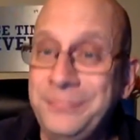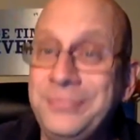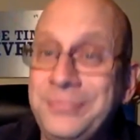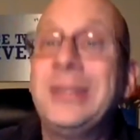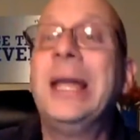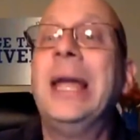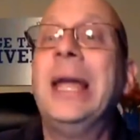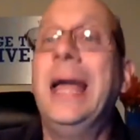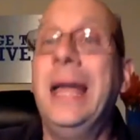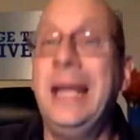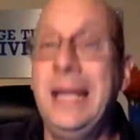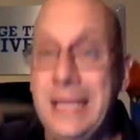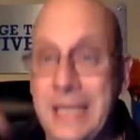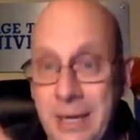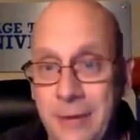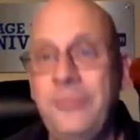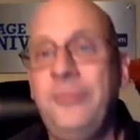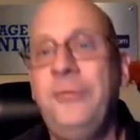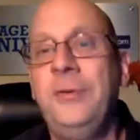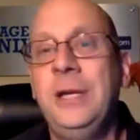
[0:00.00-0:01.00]
and
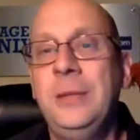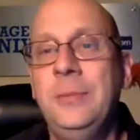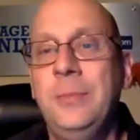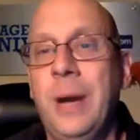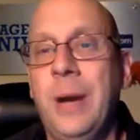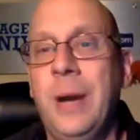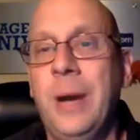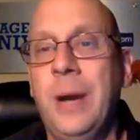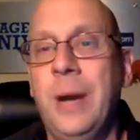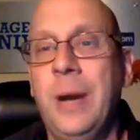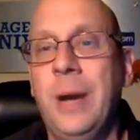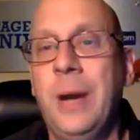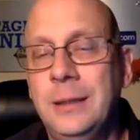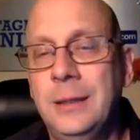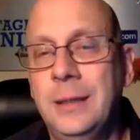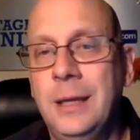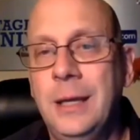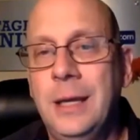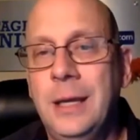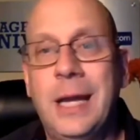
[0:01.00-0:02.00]
get feedback.
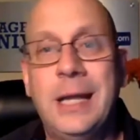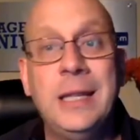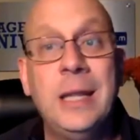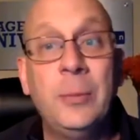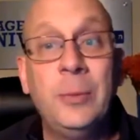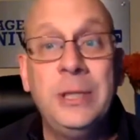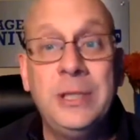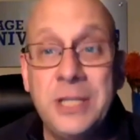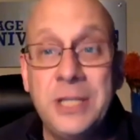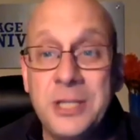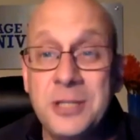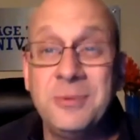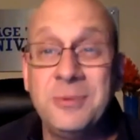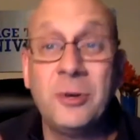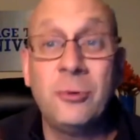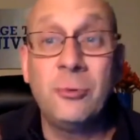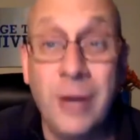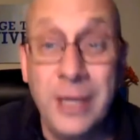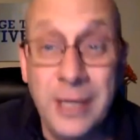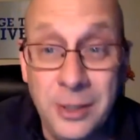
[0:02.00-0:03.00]
And then we teach them
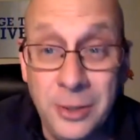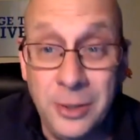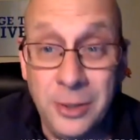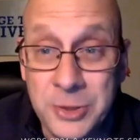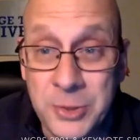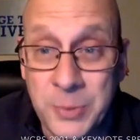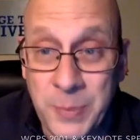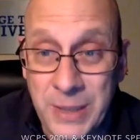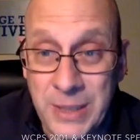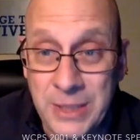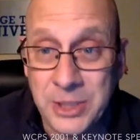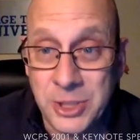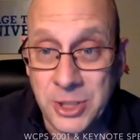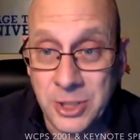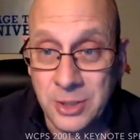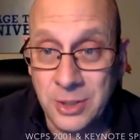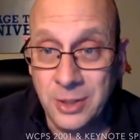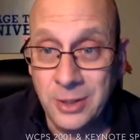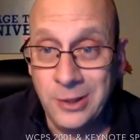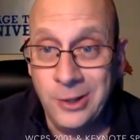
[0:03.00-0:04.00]
to write a new
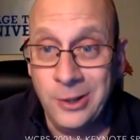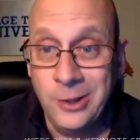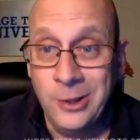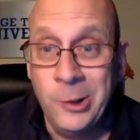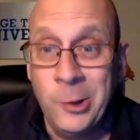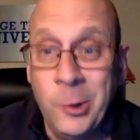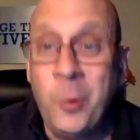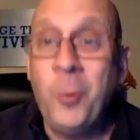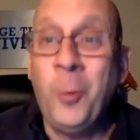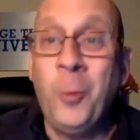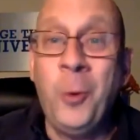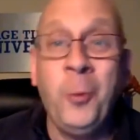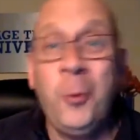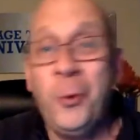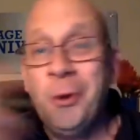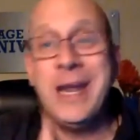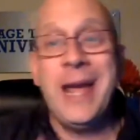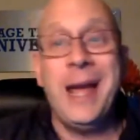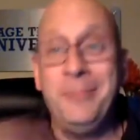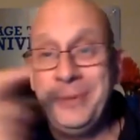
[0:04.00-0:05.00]
speech. Well,
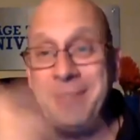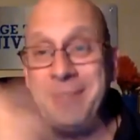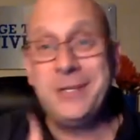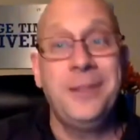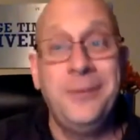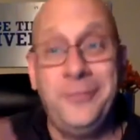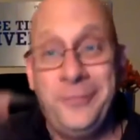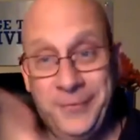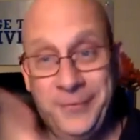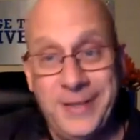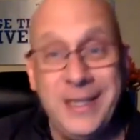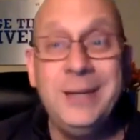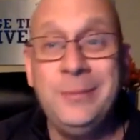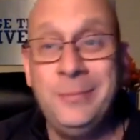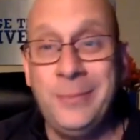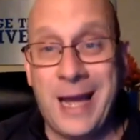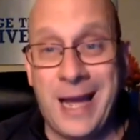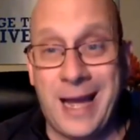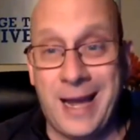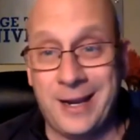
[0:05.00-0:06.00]
what happened to the
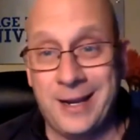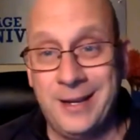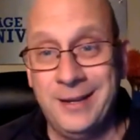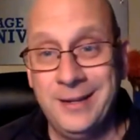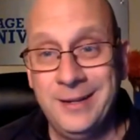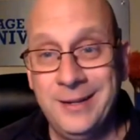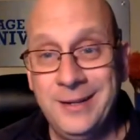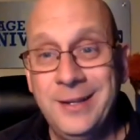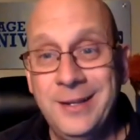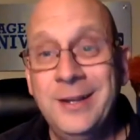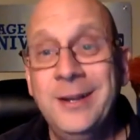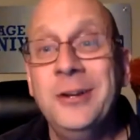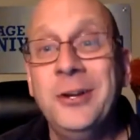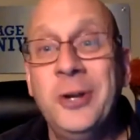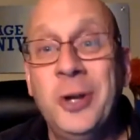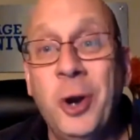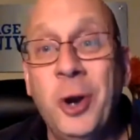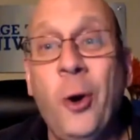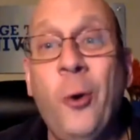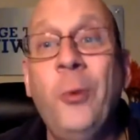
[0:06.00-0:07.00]
feedback?
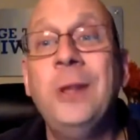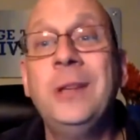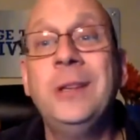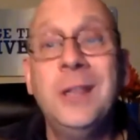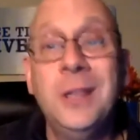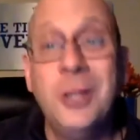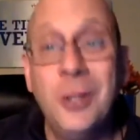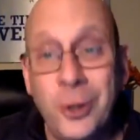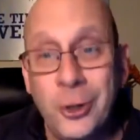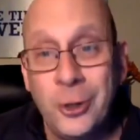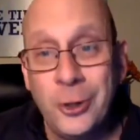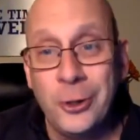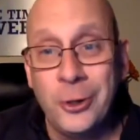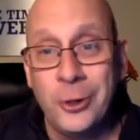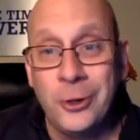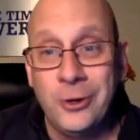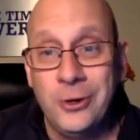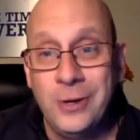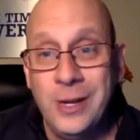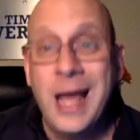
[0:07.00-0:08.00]
Go and
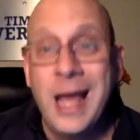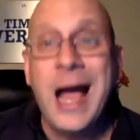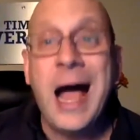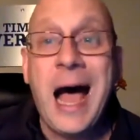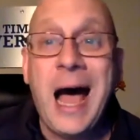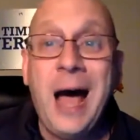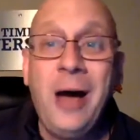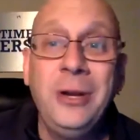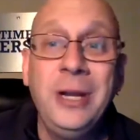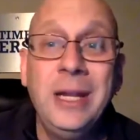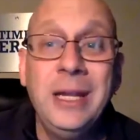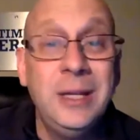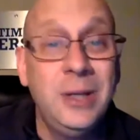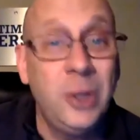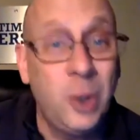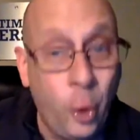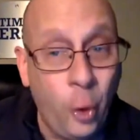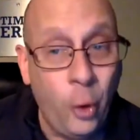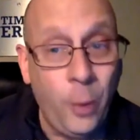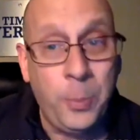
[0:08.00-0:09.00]
learn how to
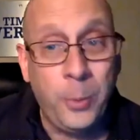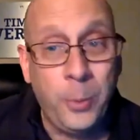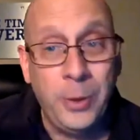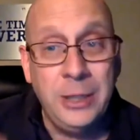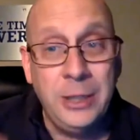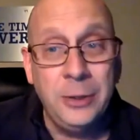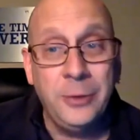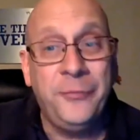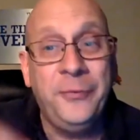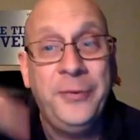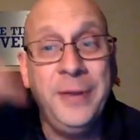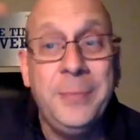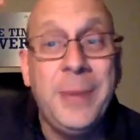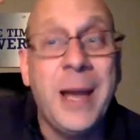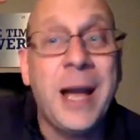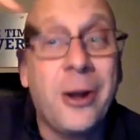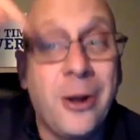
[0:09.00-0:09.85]
incorporate your feedback